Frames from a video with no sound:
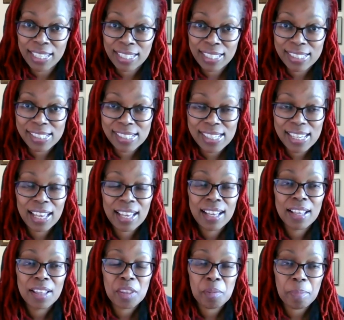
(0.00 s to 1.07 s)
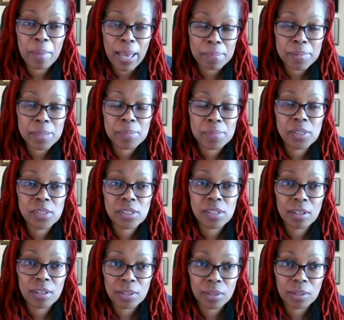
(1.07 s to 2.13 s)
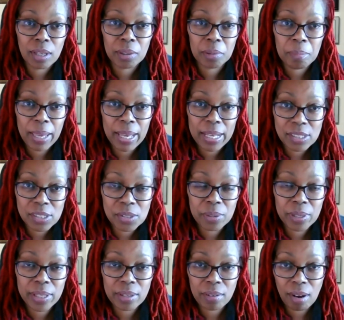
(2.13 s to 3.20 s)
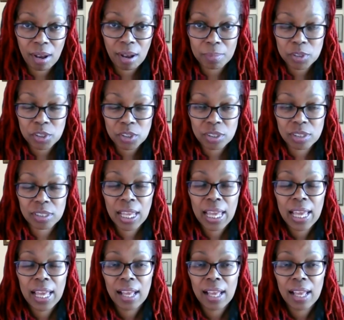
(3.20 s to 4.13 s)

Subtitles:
is the PAP smears are no longer mandatory, they're optional,